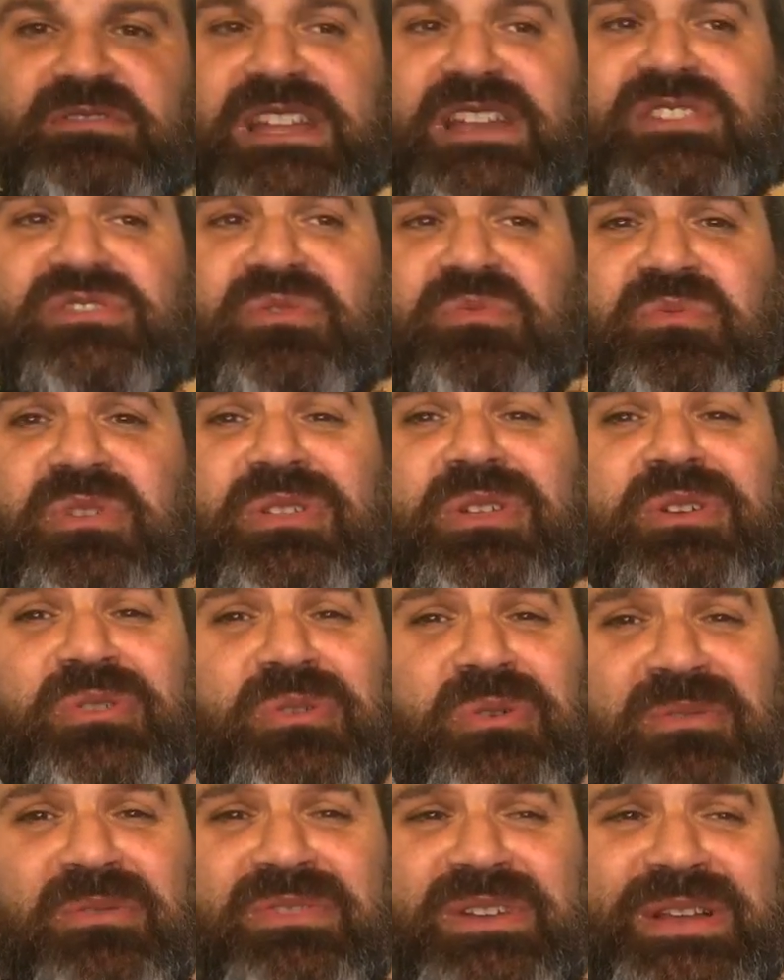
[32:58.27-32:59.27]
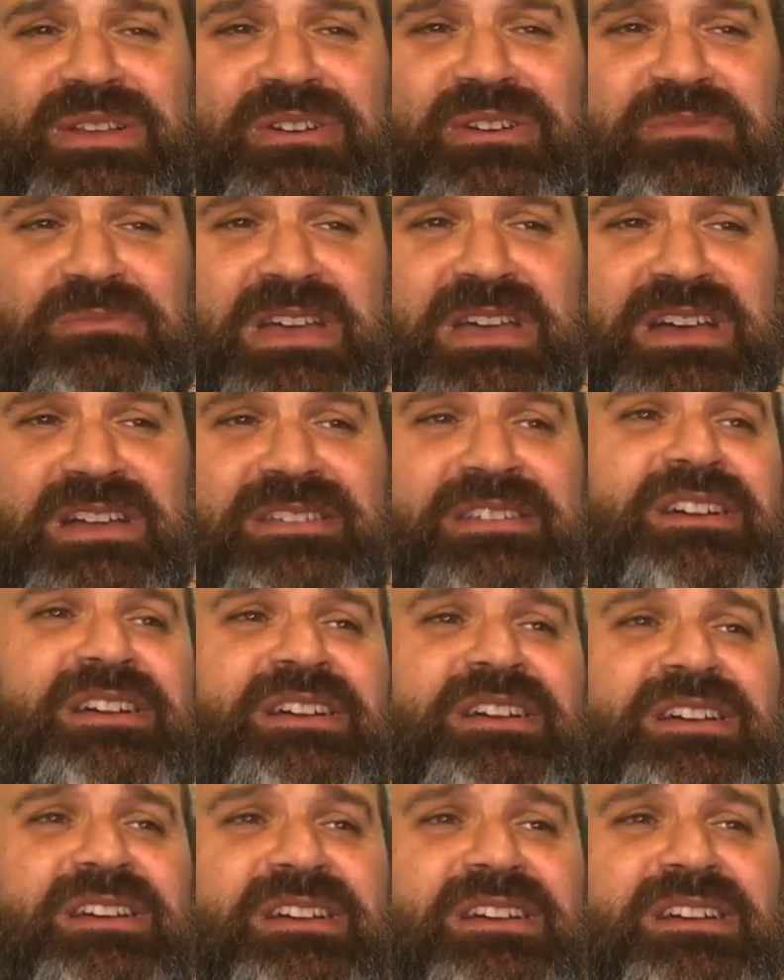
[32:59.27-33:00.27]
and it's a really cool video, man.
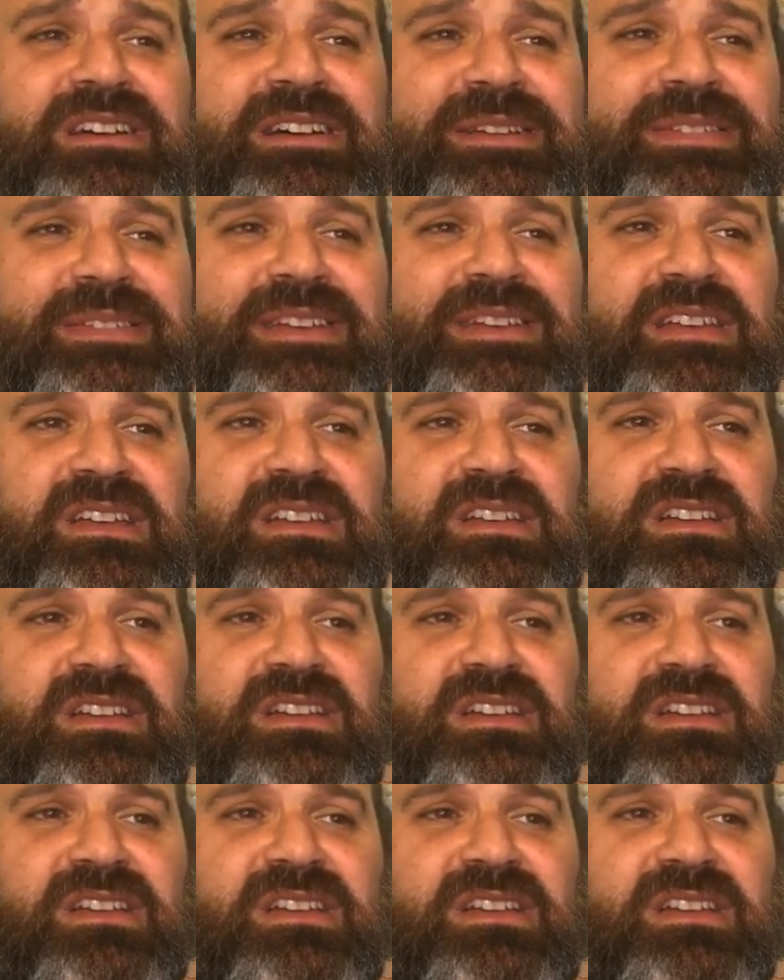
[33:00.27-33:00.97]
I think,